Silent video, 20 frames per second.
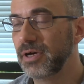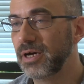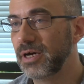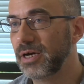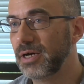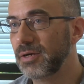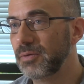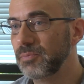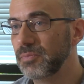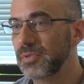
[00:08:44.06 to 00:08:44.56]

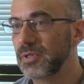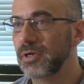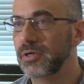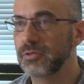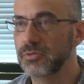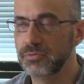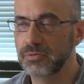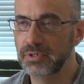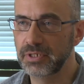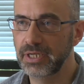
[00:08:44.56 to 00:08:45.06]
um, there are
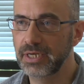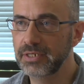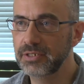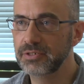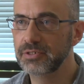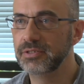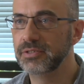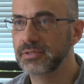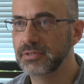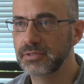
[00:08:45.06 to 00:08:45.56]
new
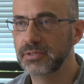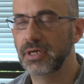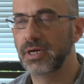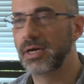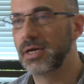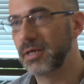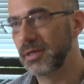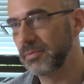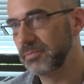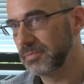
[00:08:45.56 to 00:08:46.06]
elections
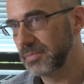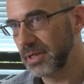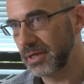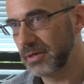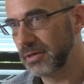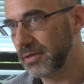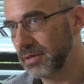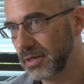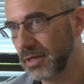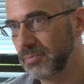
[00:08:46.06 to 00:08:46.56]
uh, that
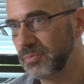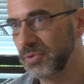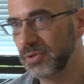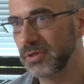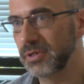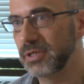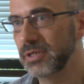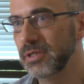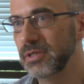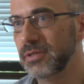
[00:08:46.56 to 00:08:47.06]
are, come
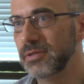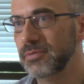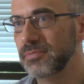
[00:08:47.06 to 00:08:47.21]
early?